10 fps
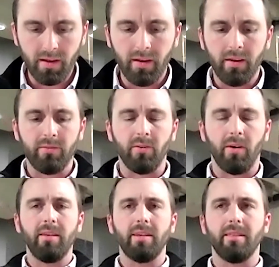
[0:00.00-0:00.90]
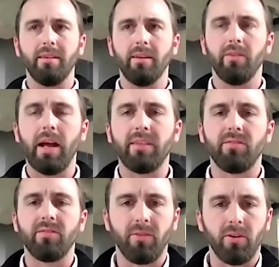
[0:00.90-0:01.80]
So I think,
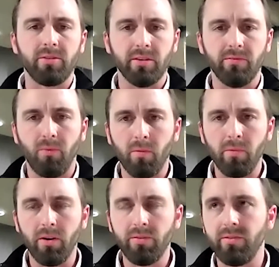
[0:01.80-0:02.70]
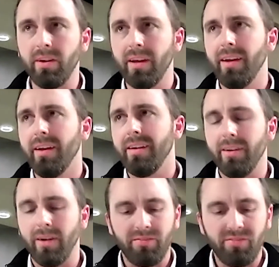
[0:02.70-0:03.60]
that's first and foremost.
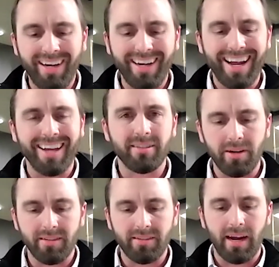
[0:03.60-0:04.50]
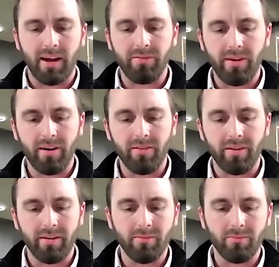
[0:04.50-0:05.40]
I've seen estimates out there that
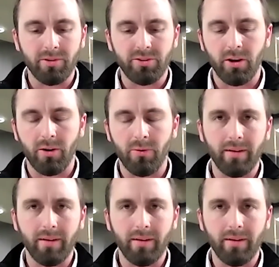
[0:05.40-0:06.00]
would show a